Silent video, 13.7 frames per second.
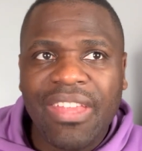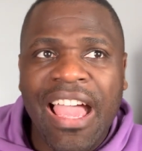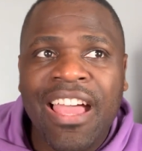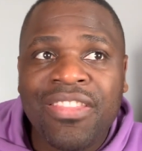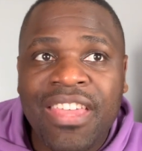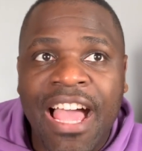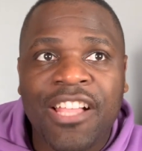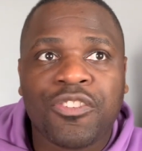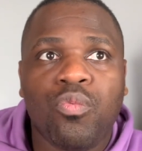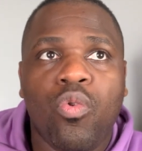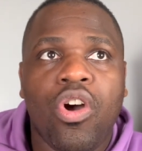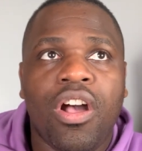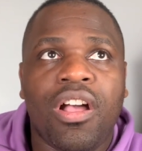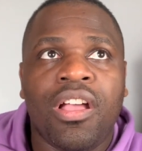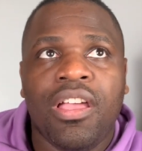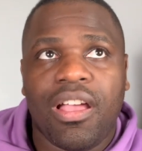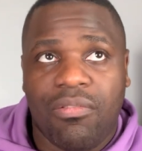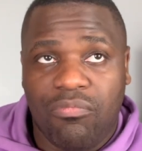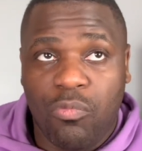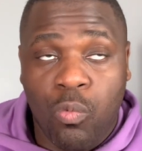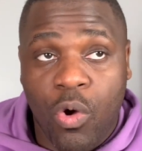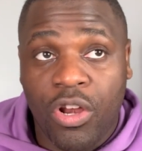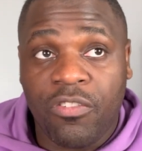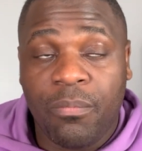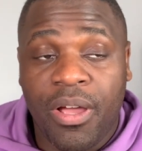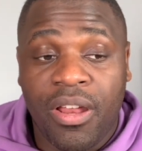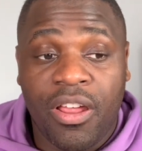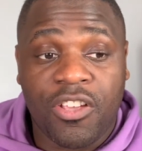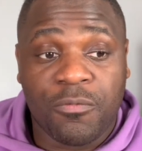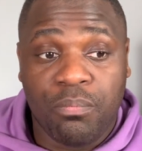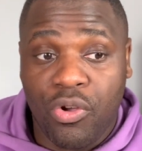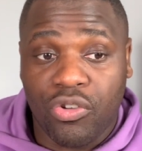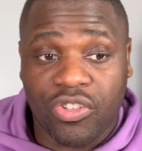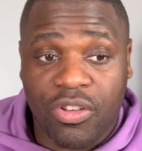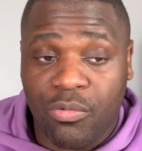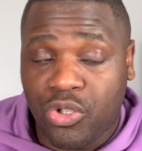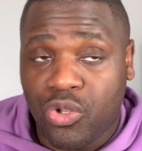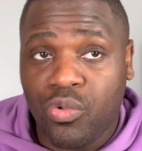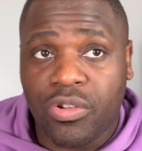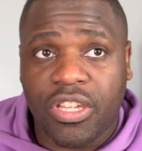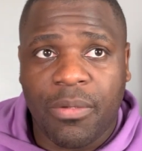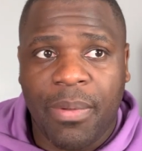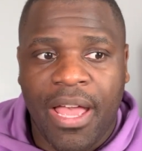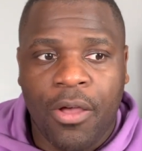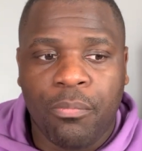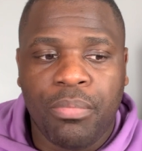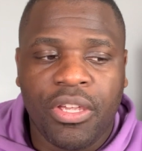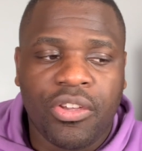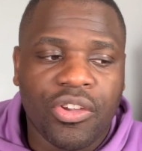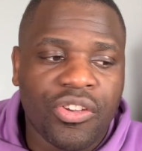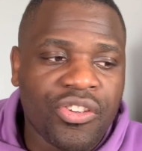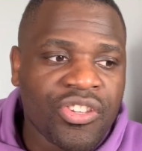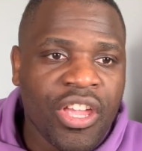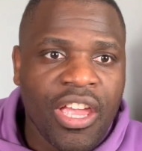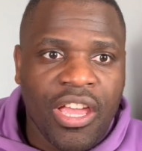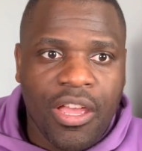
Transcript: And that's what one of my last books I was talking about, because